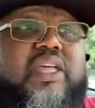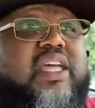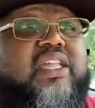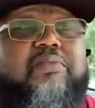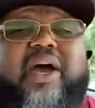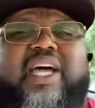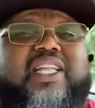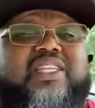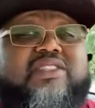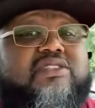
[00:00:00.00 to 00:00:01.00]
Anybody
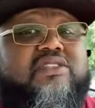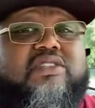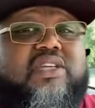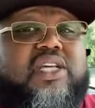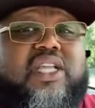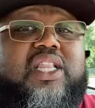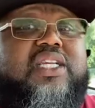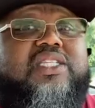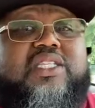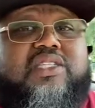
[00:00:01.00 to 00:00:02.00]
that's
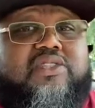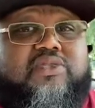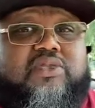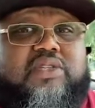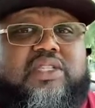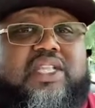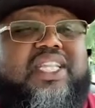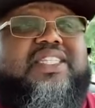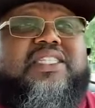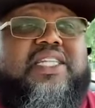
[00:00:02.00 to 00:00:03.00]
listening to
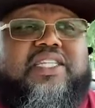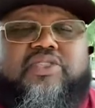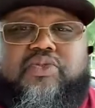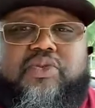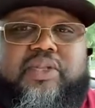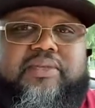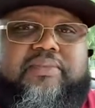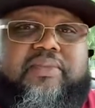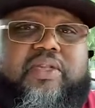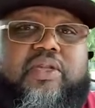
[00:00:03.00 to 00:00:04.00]
it,
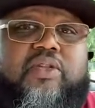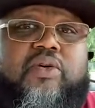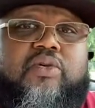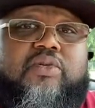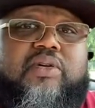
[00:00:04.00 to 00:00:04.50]
you know.